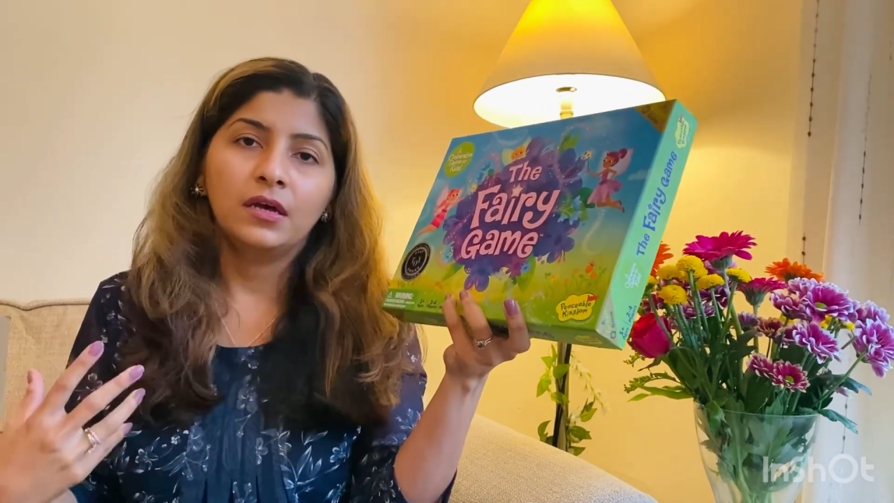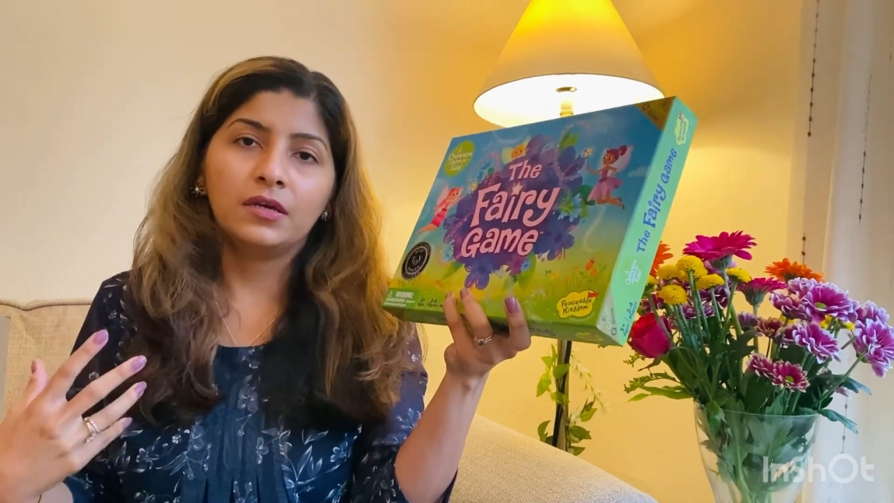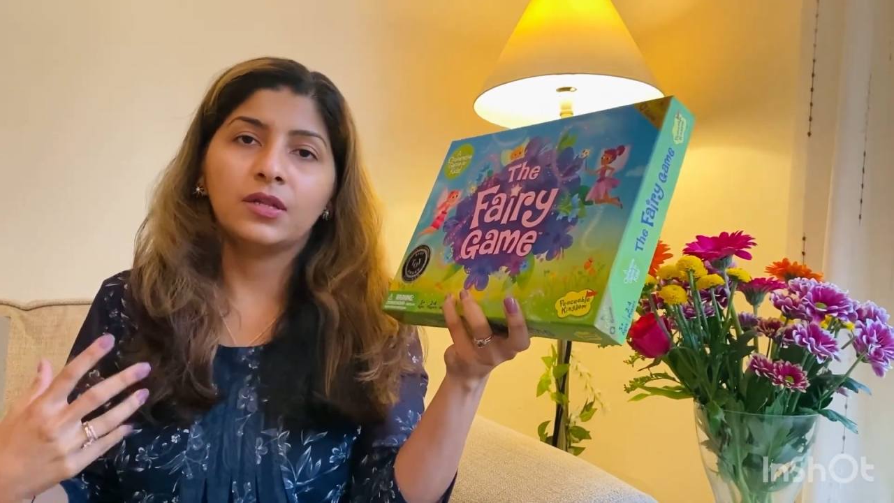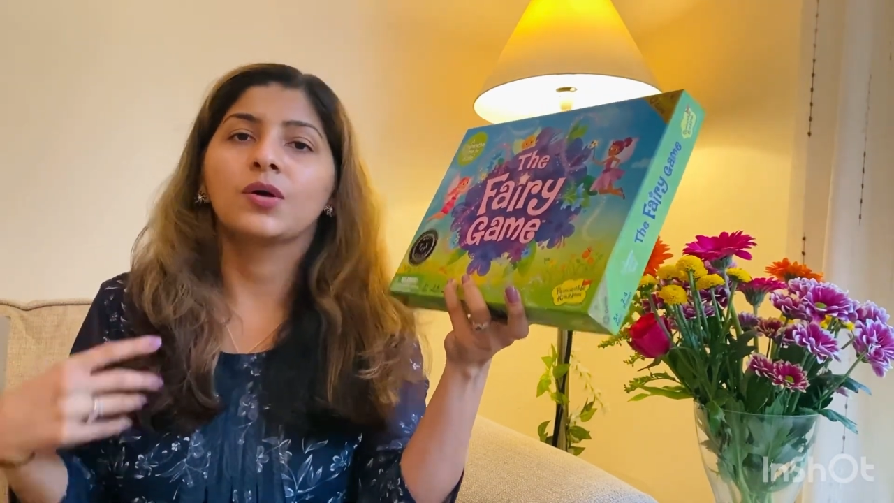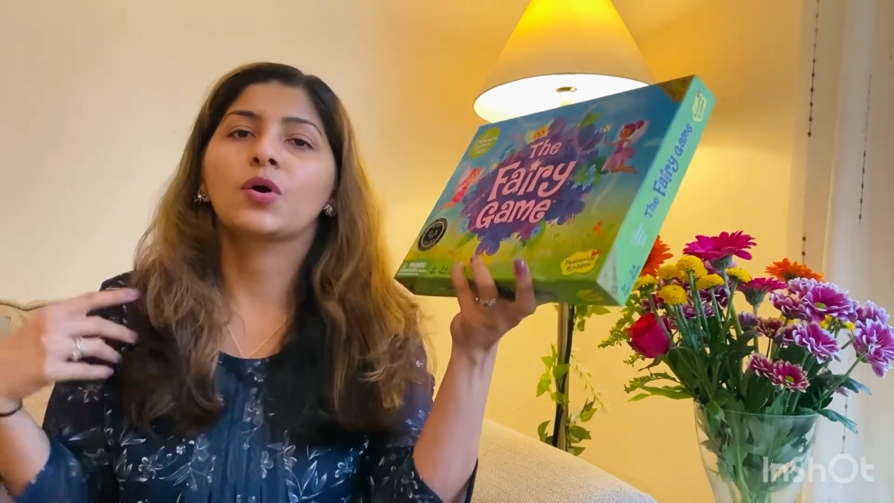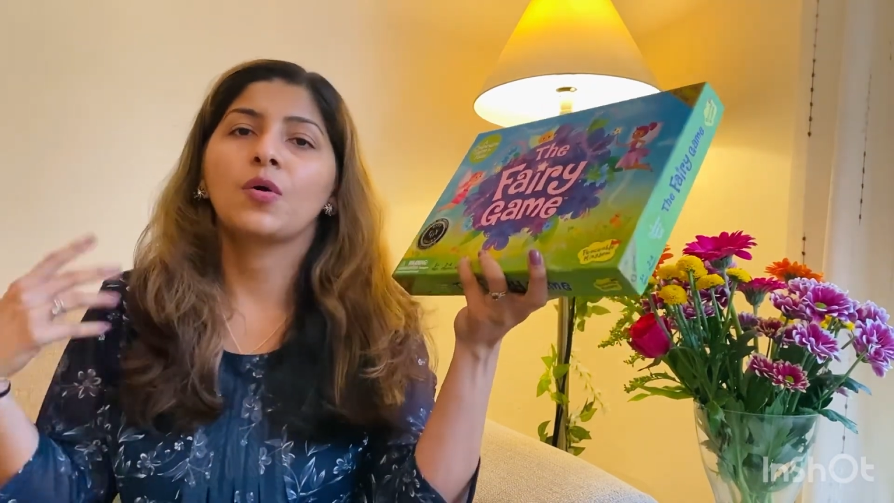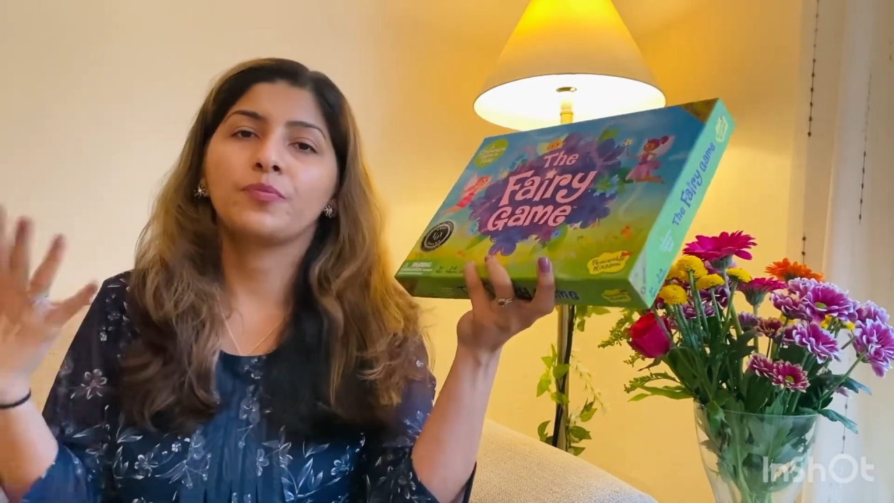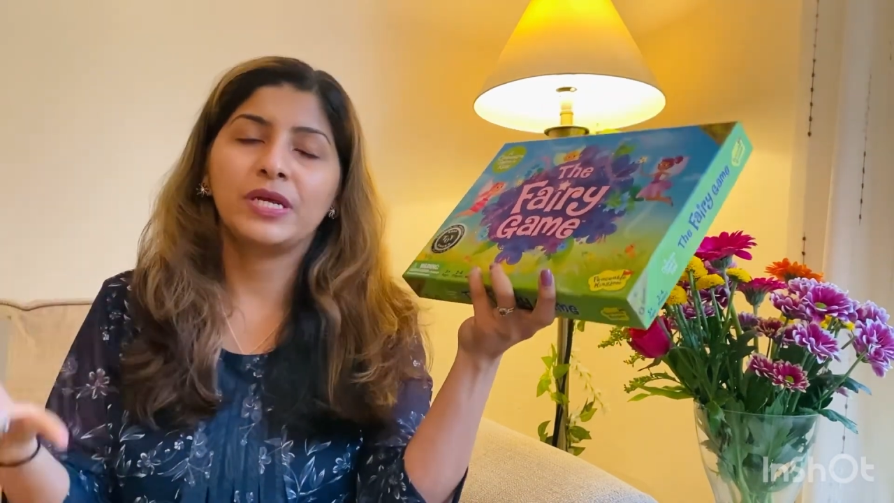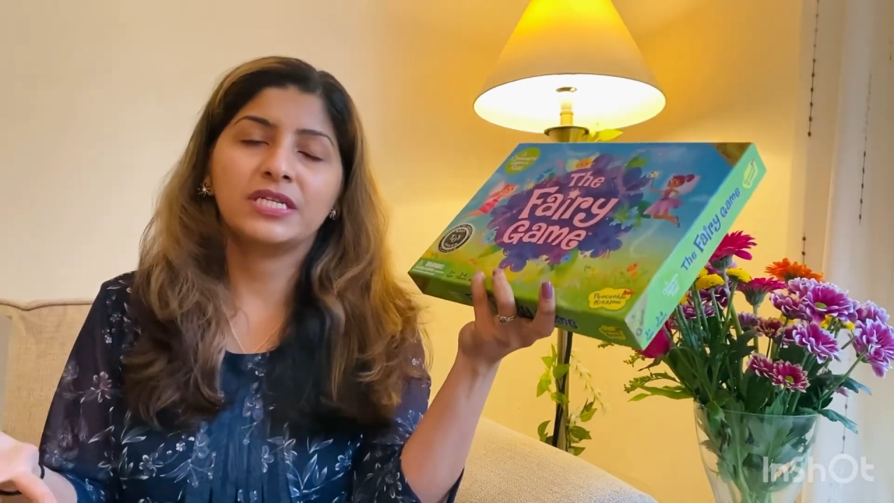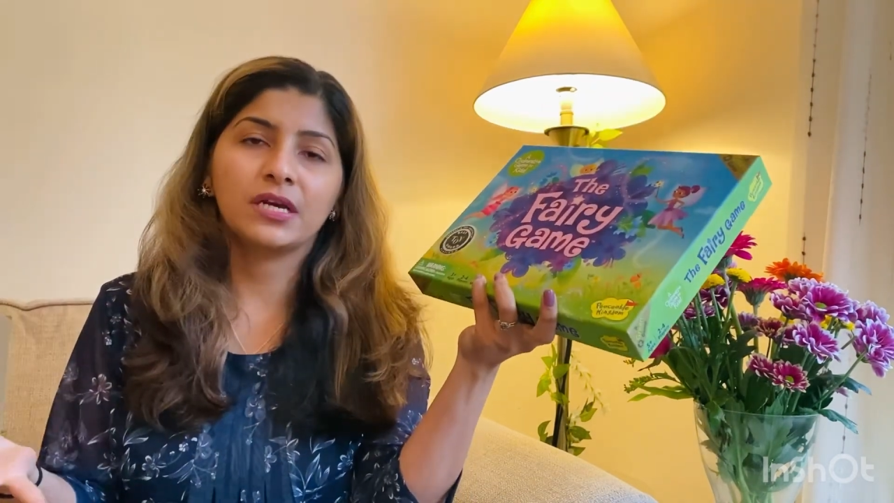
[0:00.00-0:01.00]
you know,
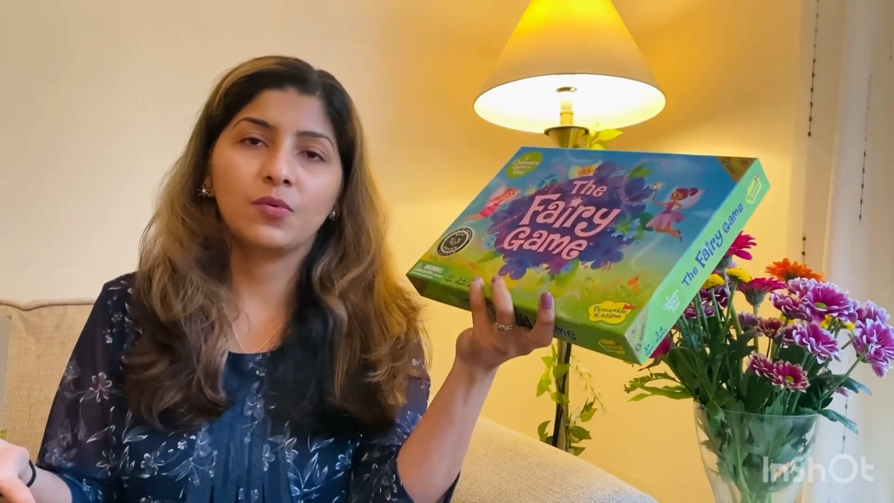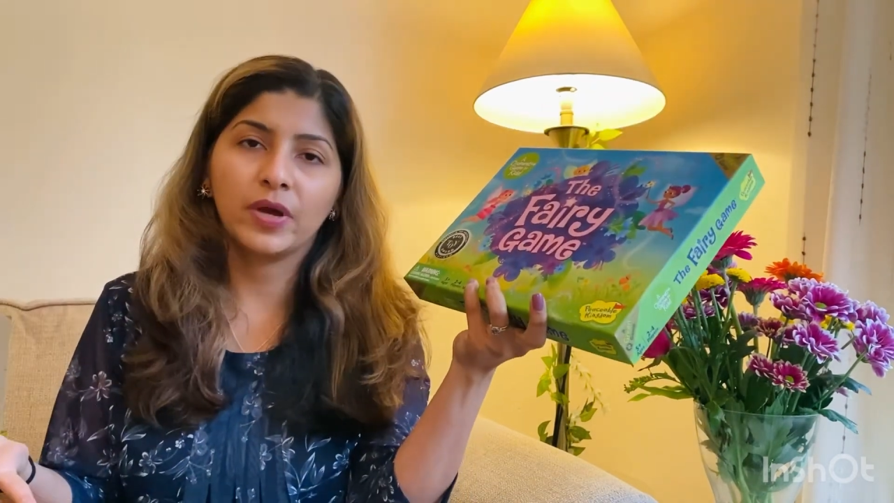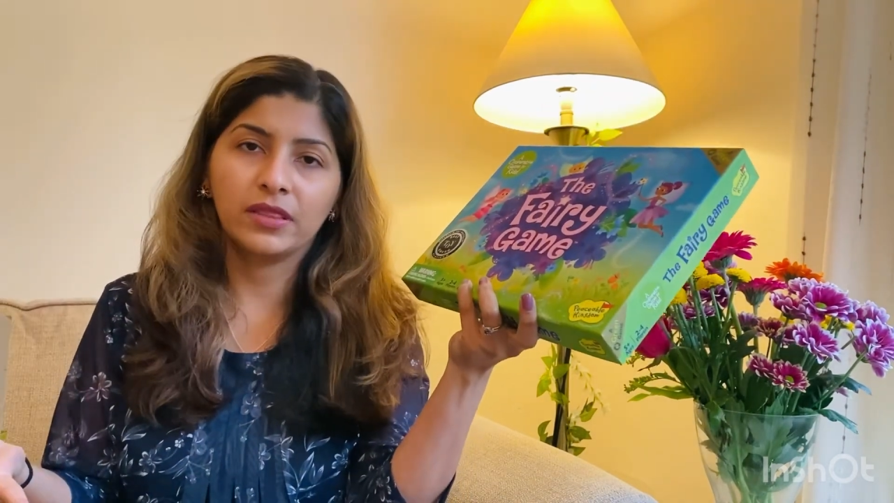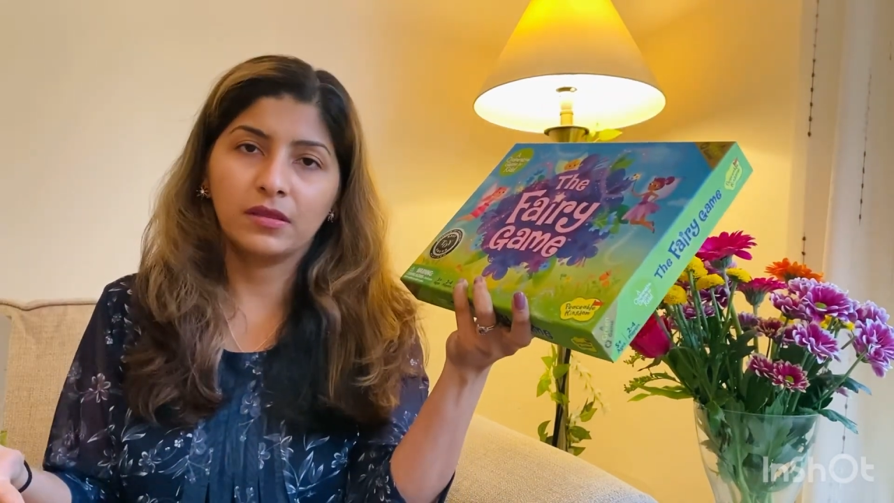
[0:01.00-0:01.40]
competing with